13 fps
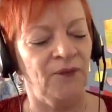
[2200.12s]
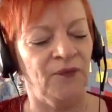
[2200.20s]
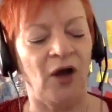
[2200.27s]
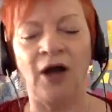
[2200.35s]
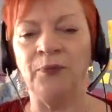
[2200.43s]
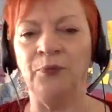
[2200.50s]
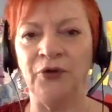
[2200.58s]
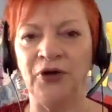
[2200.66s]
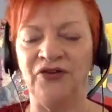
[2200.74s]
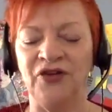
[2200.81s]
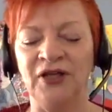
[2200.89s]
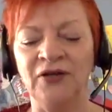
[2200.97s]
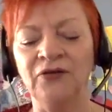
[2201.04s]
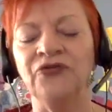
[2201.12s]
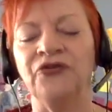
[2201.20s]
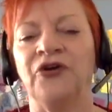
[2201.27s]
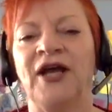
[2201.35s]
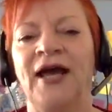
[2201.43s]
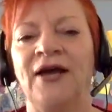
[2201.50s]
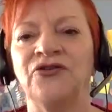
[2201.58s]
I breathe in for
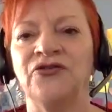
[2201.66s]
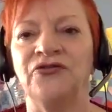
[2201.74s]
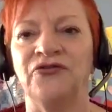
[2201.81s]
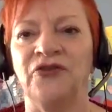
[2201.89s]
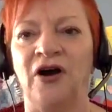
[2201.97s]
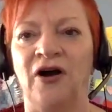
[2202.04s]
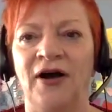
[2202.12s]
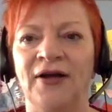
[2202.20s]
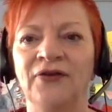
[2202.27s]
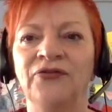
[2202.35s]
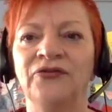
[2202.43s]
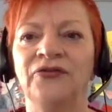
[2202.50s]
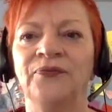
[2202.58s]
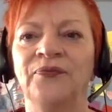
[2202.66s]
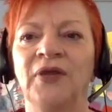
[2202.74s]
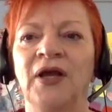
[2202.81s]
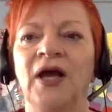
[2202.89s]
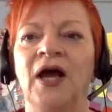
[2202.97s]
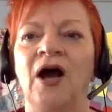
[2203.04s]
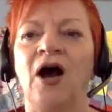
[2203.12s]
a count of 5.
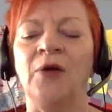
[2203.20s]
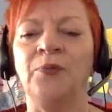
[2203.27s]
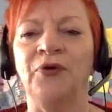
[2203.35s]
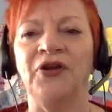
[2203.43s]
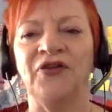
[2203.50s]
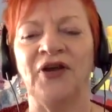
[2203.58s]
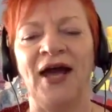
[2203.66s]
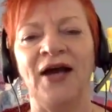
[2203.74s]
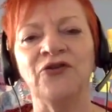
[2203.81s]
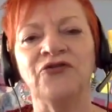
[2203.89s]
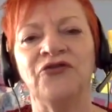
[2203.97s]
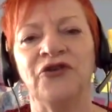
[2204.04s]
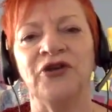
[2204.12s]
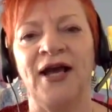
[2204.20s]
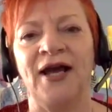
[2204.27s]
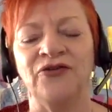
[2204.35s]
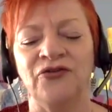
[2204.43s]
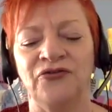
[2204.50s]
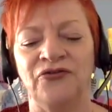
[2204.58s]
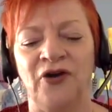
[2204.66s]
I breathe out for a
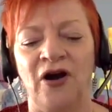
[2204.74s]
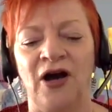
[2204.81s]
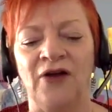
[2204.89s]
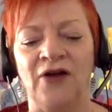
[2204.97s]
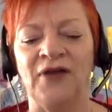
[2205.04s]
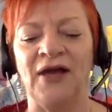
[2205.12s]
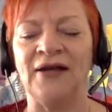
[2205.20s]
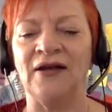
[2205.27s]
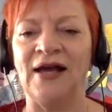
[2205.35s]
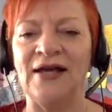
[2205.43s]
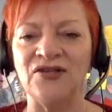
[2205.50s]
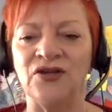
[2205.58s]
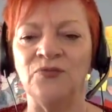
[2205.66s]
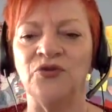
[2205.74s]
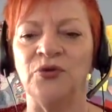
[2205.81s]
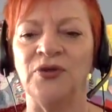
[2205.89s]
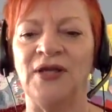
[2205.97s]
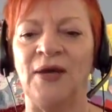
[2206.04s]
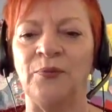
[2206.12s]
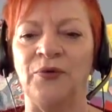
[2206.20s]
count of 5. And as I'm
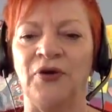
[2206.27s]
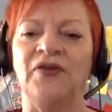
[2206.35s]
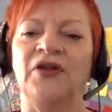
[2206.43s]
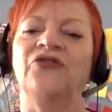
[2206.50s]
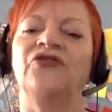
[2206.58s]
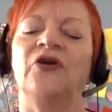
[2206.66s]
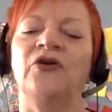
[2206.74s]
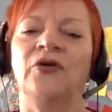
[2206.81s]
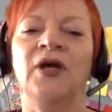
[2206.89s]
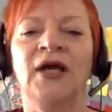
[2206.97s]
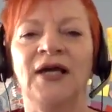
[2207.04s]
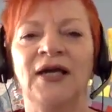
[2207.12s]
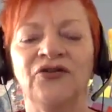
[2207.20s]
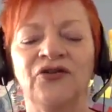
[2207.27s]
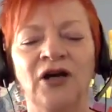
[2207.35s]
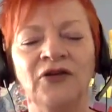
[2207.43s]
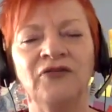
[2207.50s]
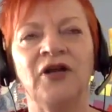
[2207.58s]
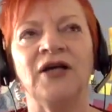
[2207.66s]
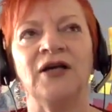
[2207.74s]
doing that breathing, so it's kind
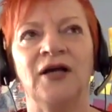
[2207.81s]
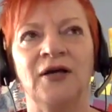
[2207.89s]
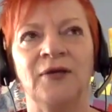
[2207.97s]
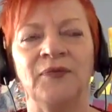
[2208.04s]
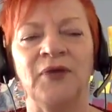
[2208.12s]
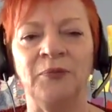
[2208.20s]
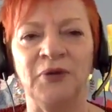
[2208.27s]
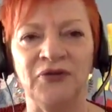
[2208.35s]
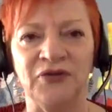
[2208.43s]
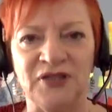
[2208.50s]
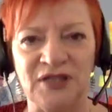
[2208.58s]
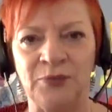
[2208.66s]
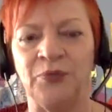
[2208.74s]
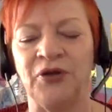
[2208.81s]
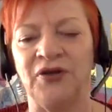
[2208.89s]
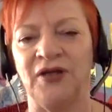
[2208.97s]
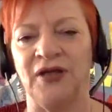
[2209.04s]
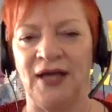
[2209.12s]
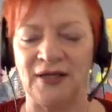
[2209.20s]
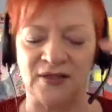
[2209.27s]
of like a bit of a deep
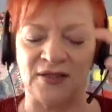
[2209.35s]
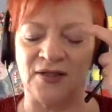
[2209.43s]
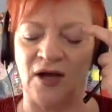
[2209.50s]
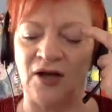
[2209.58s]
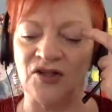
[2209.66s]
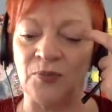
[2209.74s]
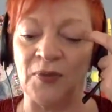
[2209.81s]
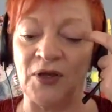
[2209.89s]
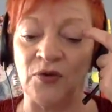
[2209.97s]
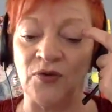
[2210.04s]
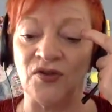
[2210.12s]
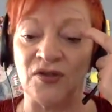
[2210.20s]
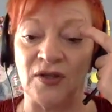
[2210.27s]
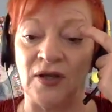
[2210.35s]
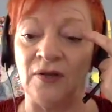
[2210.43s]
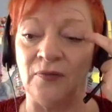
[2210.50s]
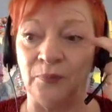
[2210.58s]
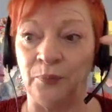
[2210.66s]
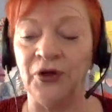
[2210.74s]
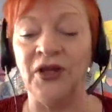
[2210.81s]
breathing exercise, because
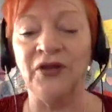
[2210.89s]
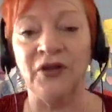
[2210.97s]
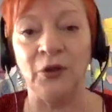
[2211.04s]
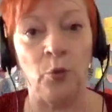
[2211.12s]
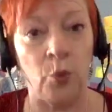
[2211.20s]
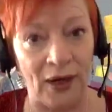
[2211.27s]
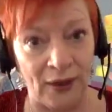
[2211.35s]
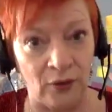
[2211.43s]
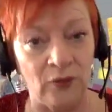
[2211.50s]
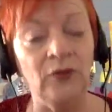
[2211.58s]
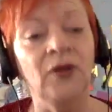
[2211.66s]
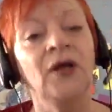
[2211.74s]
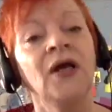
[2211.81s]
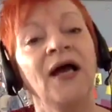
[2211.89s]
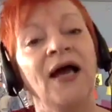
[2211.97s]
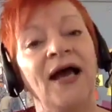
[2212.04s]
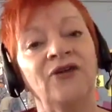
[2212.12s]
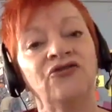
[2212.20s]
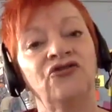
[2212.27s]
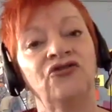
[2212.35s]
breathing well
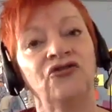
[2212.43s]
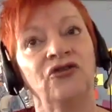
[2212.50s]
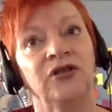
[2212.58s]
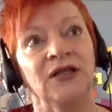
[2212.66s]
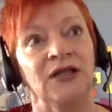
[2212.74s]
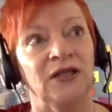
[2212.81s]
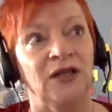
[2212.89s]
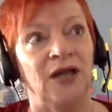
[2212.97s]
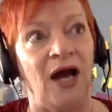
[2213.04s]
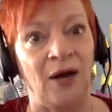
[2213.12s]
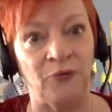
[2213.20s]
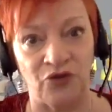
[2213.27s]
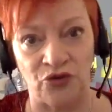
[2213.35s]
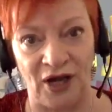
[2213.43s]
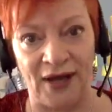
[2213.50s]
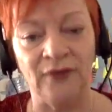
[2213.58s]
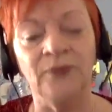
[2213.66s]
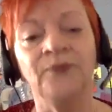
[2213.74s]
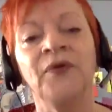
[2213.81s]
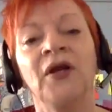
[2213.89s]
actually calms you down.